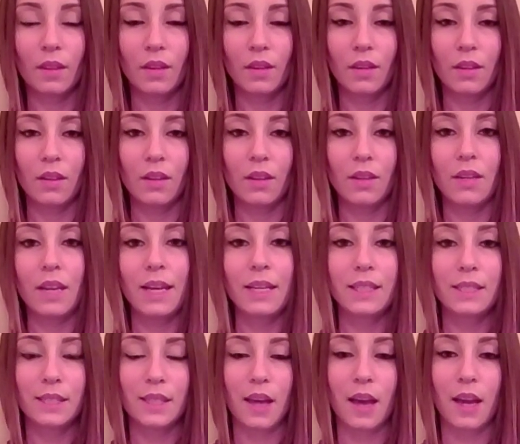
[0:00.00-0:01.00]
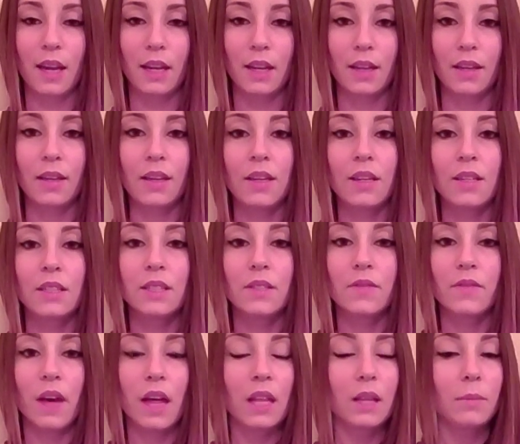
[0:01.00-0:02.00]
Next slide.
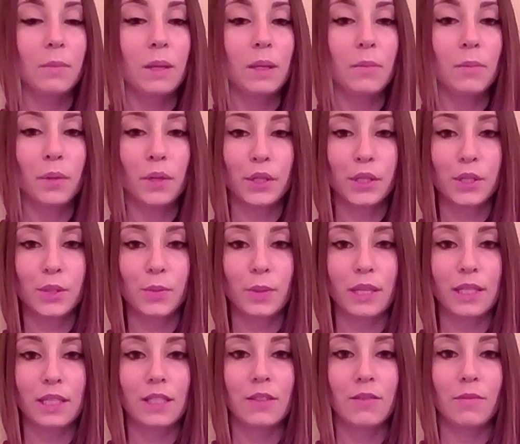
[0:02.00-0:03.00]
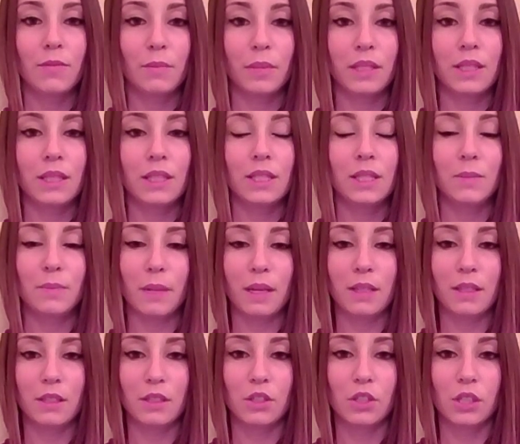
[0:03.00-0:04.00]
Developing persuasive business messages.